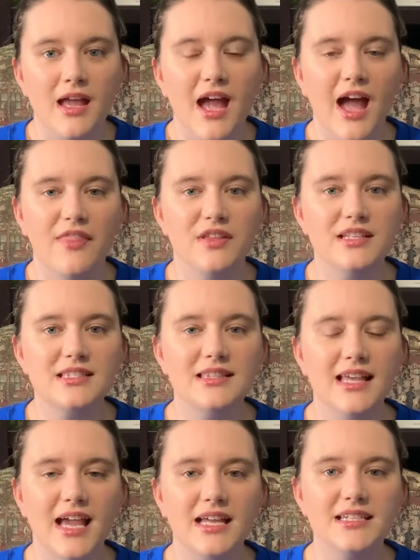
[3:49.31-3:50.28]
And this
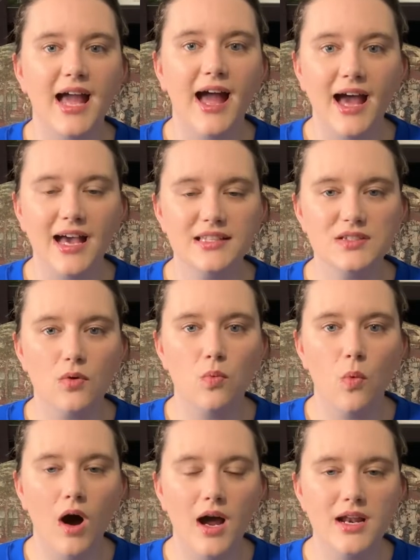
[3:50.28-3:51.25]
land has
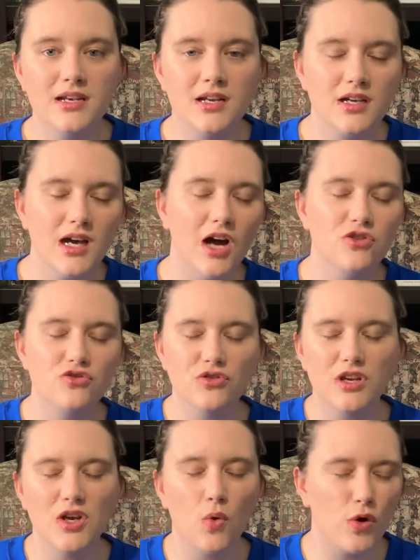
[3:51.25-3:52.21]
one
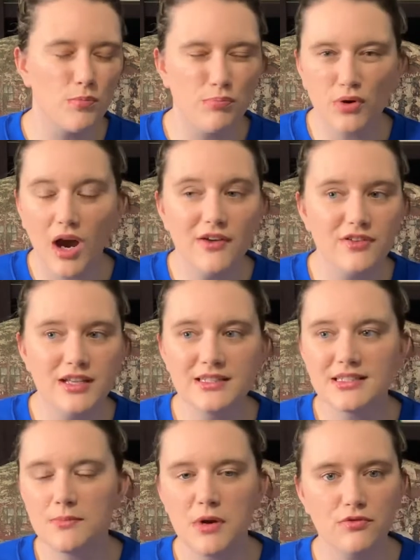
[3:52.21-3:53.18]
country or province,
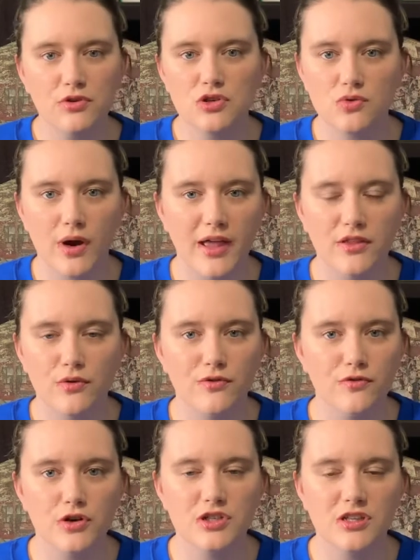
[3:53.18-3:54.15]
I'm not really sure how they
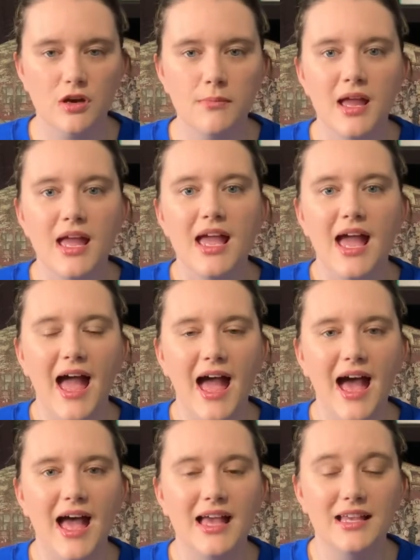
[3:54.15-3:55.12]
refer to them,
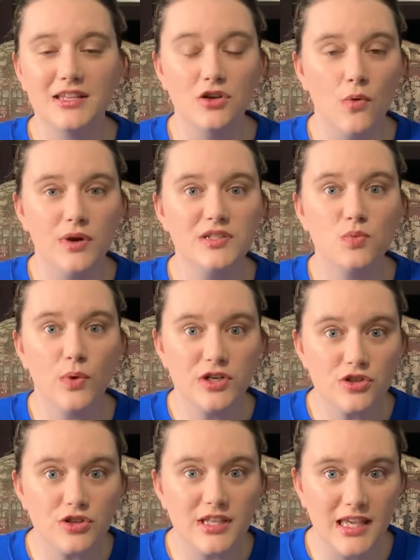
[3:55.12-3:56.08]
known as
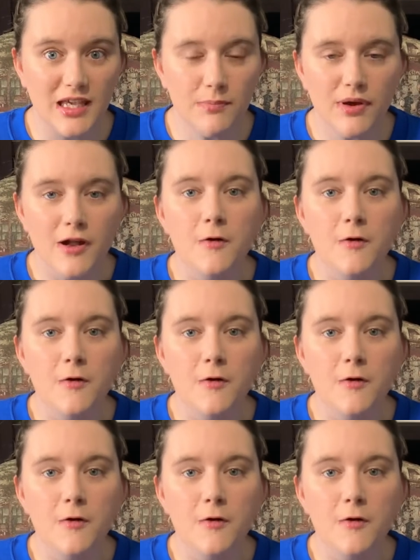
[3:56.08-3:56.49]
Winterkeep.